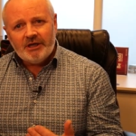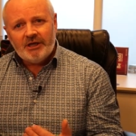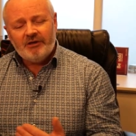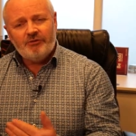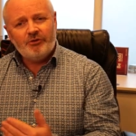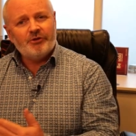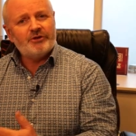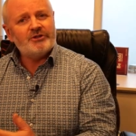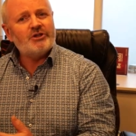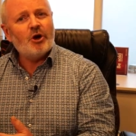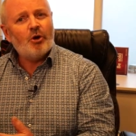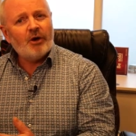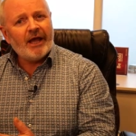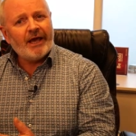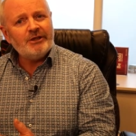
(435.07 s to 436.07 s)
If you're the
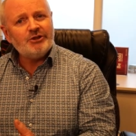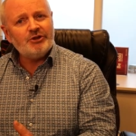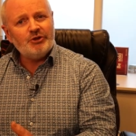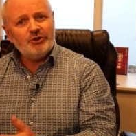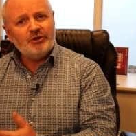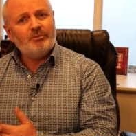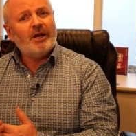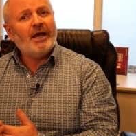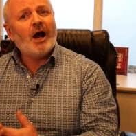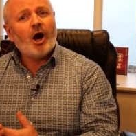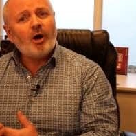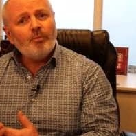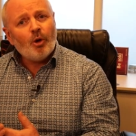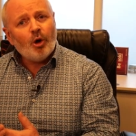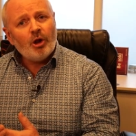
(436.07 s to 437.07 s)
sole agent, you can play
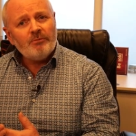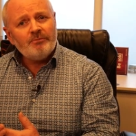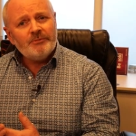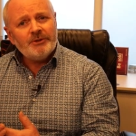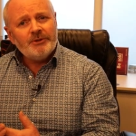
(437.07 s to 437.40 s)
hardball.